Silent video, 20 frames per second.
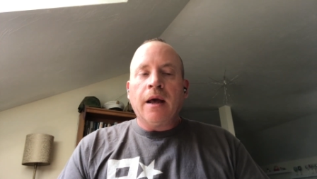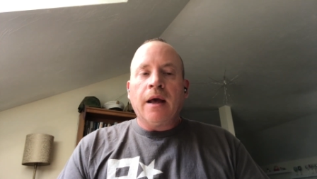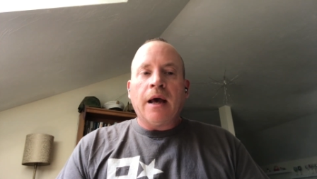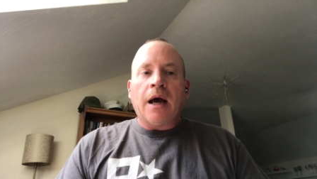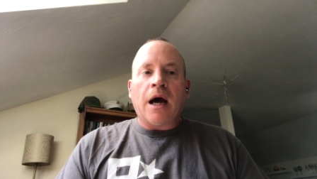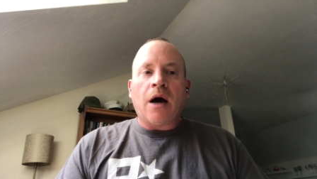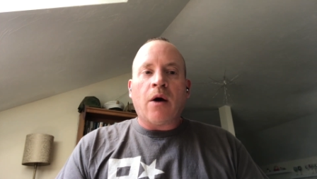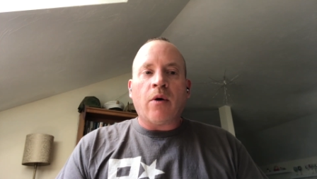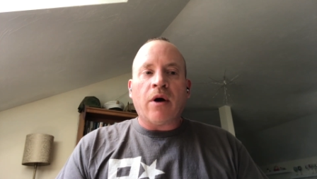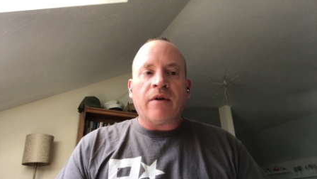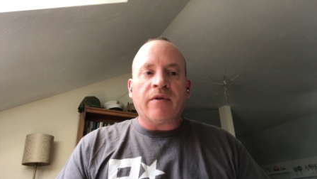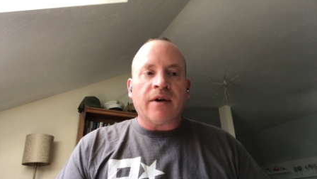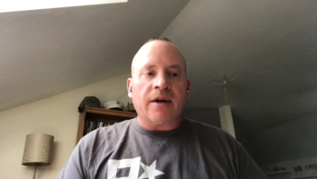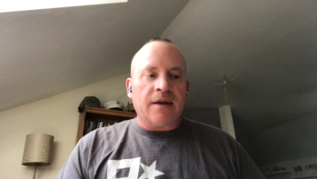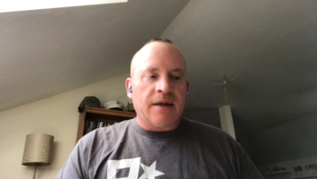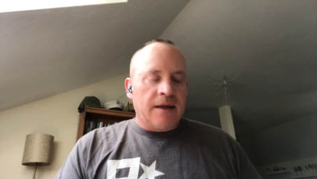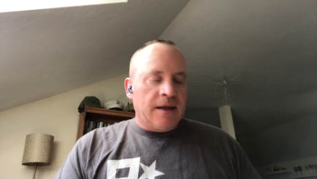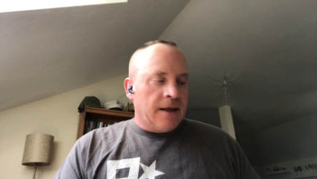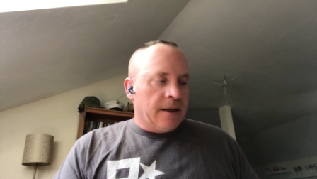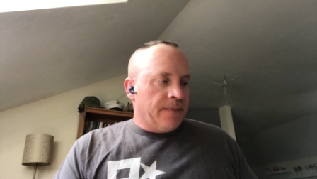However,
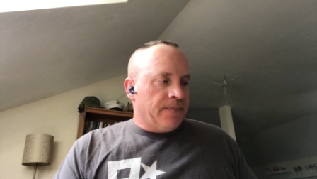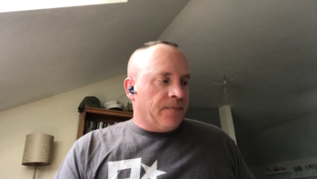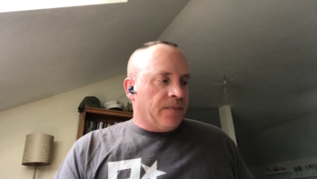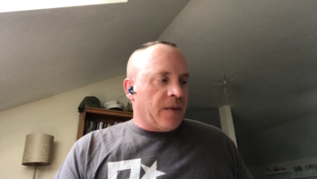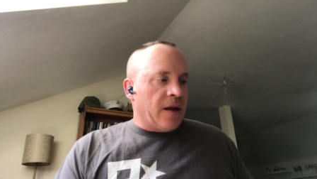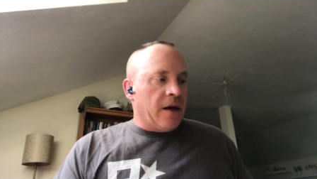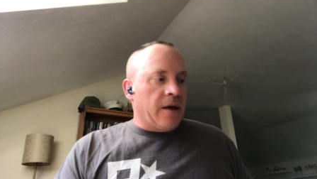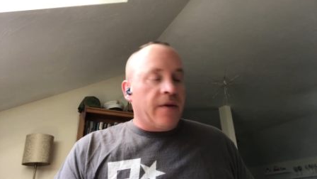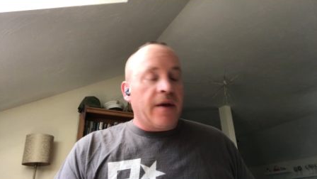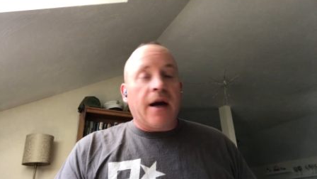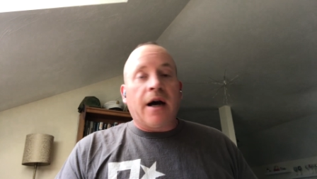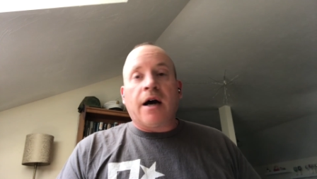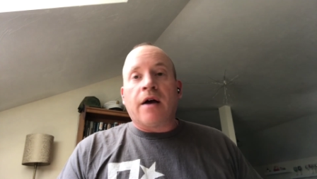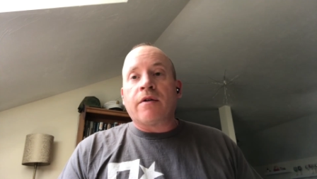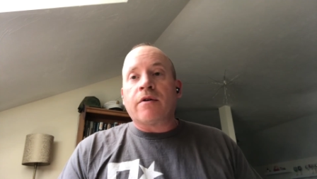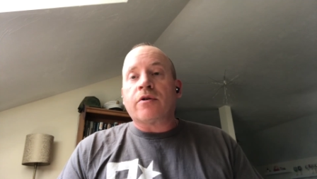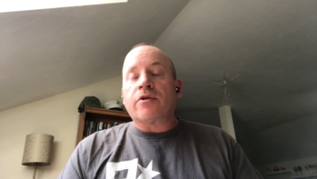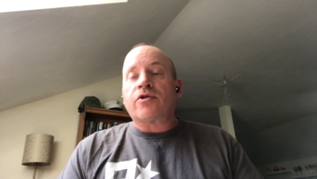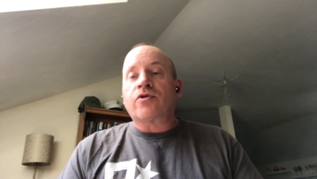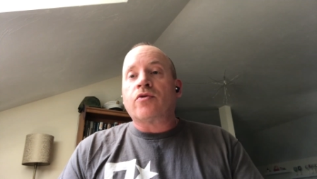the
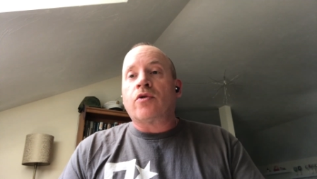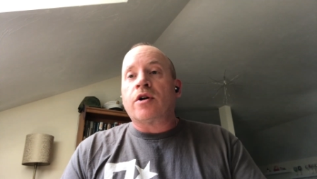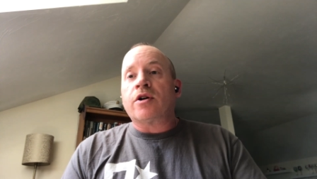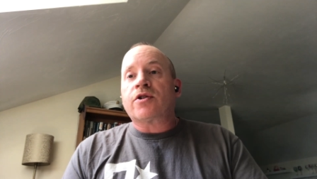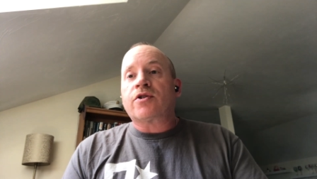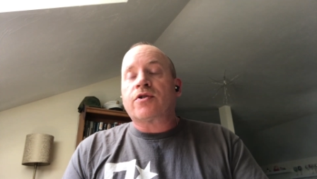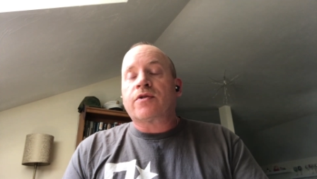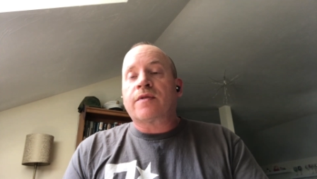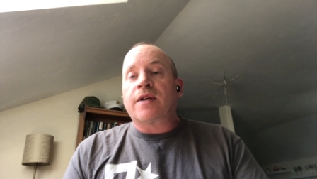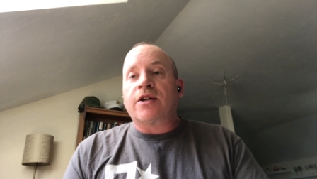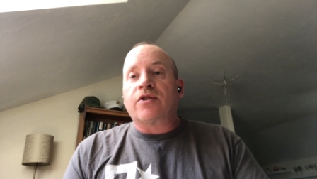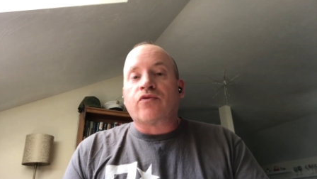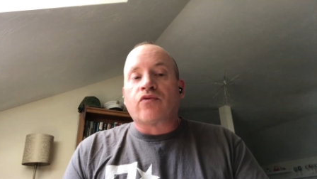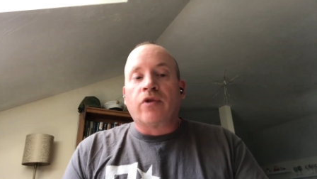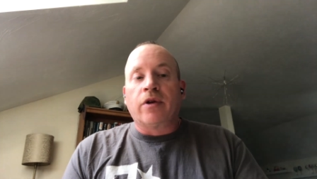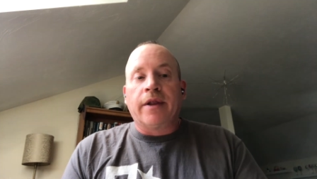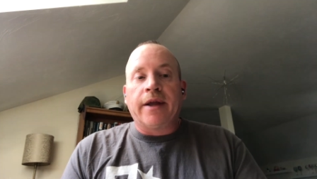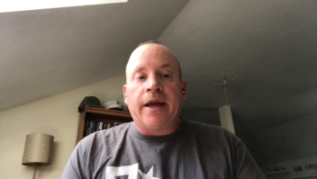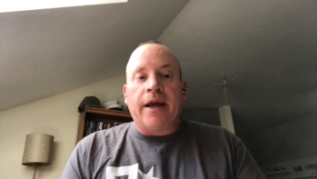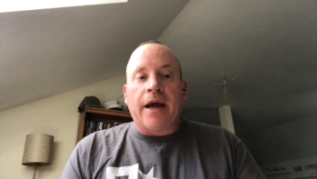other source that's
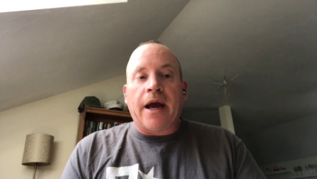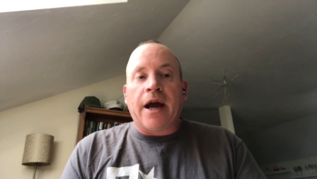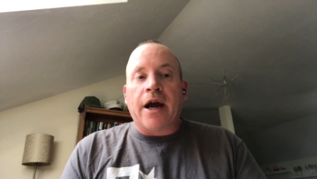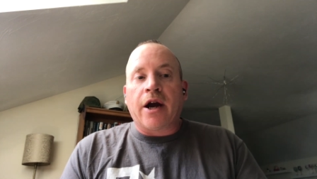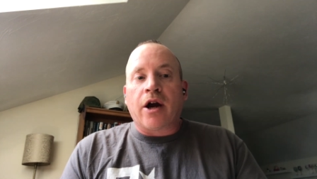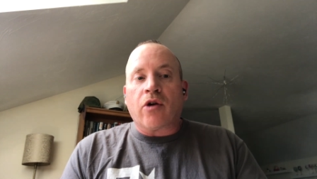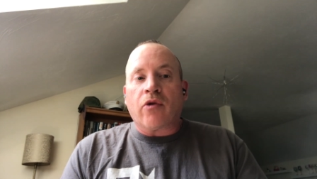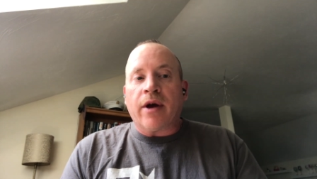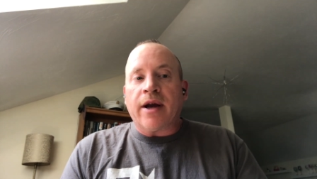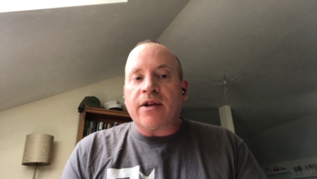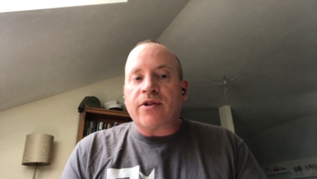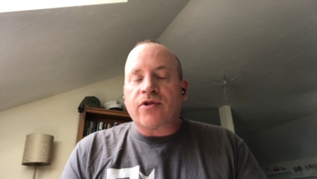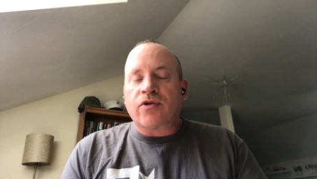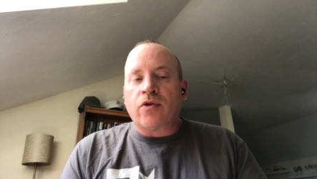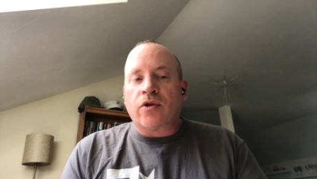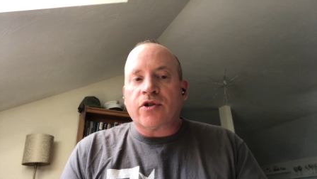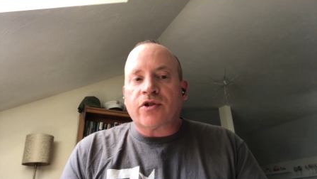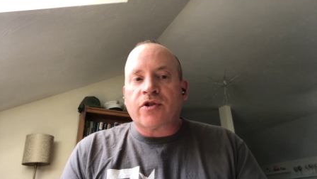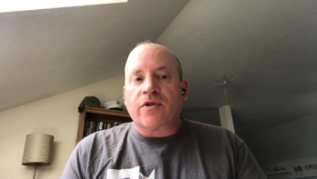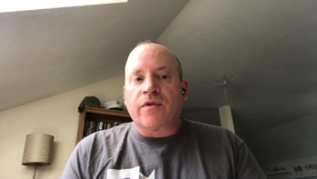really a great
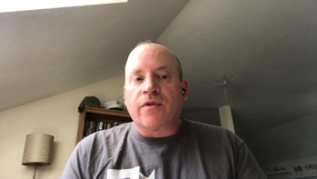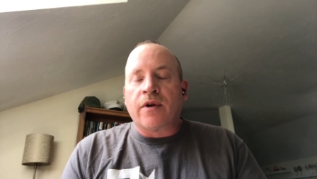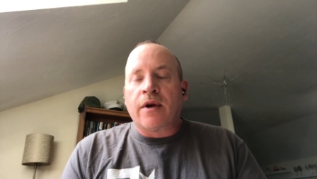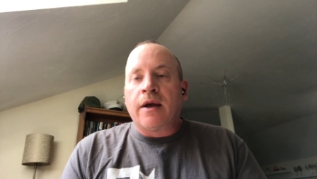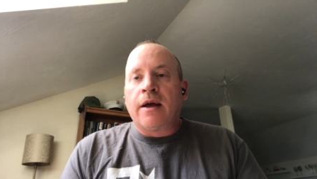source of